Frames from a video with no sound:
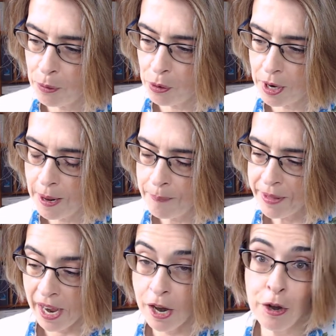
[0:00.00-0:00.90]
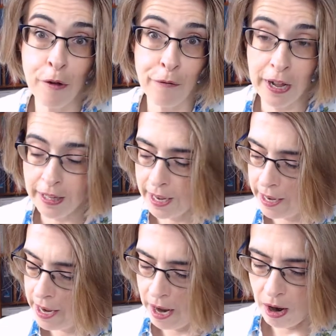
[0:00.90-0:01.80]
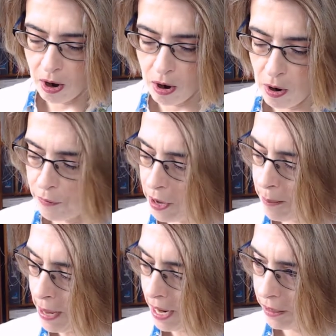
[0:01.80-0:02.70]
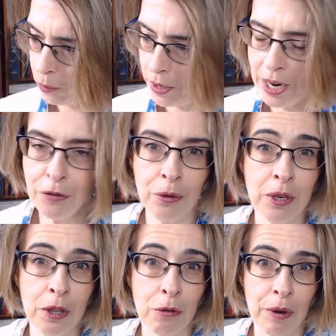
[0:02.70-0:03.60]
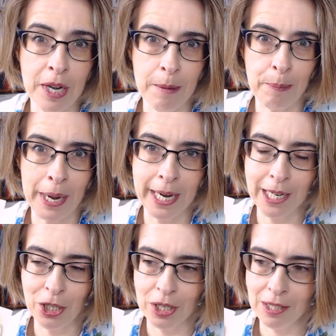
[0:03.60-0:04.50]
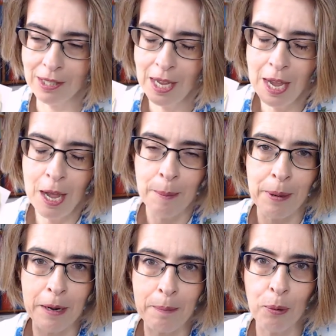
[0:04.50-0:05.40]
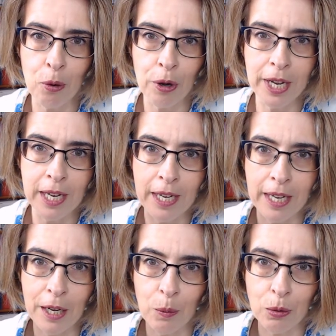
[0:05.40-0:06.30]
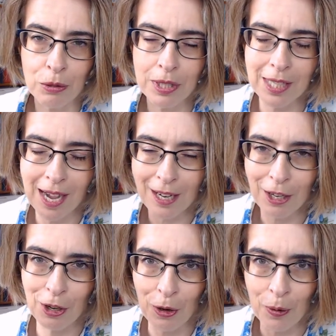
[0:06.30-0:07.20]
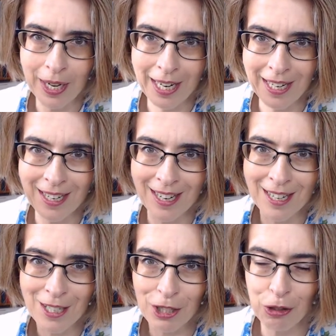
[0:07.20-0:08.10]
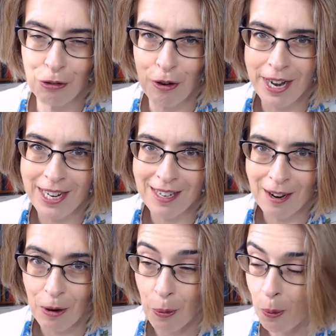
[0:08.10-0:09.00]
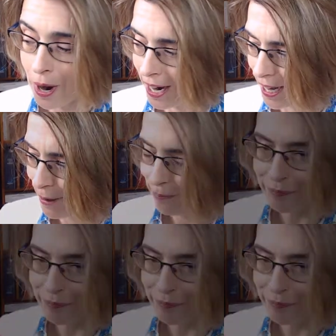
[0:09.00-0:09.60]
book, a novella of about one hundred and three pages. But boy, it will suck you in straight away.